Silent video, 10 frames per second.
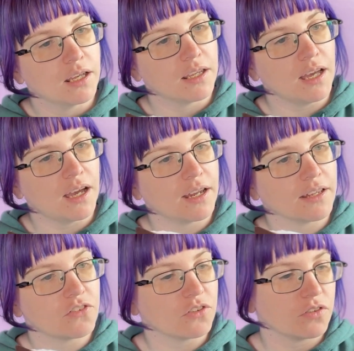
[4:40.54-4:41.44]
Yeah,
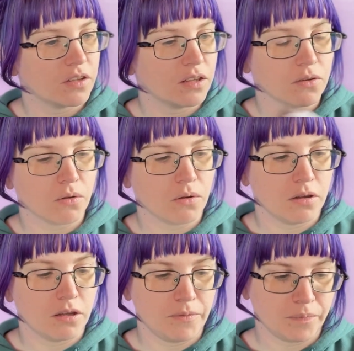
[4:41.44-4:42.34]
it's just a little
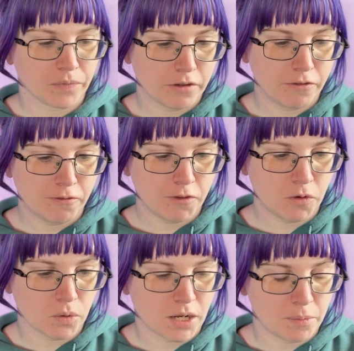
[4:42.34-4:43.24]

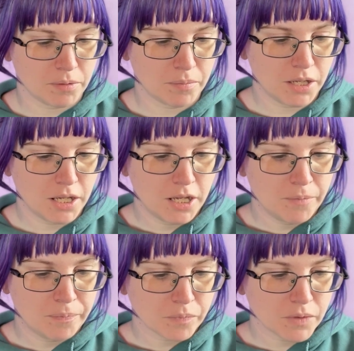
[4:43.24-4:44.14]
photo album.
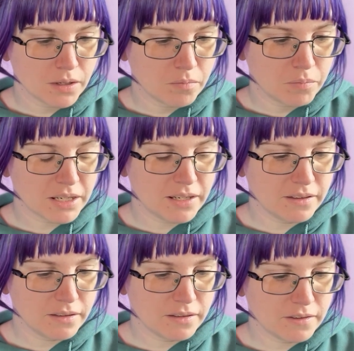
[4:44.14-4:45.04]
But
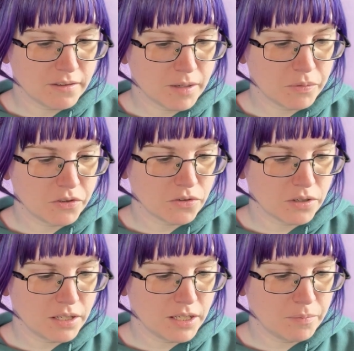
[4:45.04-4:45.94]
isn't
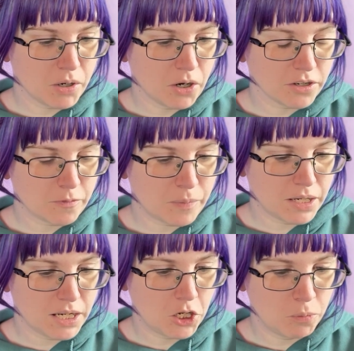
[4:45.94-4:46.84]
absurdity part of being
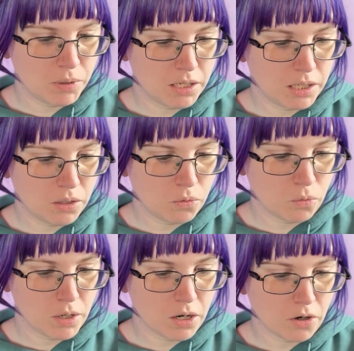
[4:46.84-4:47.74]
human?
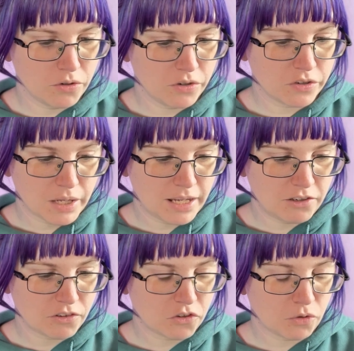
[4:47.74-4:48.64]
We aren't
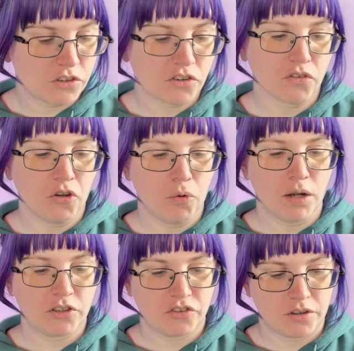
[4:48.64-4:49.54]
ageless creatures who
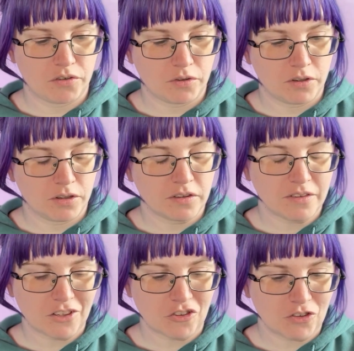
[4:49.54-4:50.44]
watch
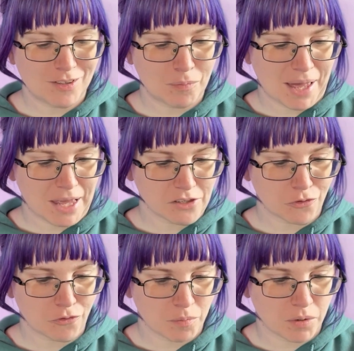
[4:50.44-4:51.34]
centuries pass
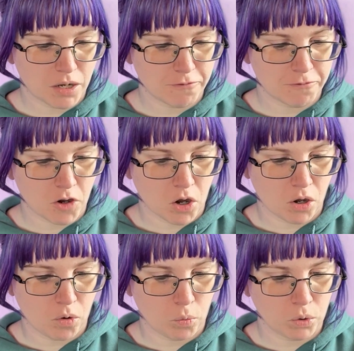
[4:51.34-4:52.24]
from afar.
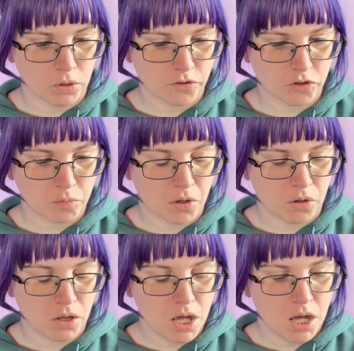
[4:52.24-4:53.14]
Our worlds are small,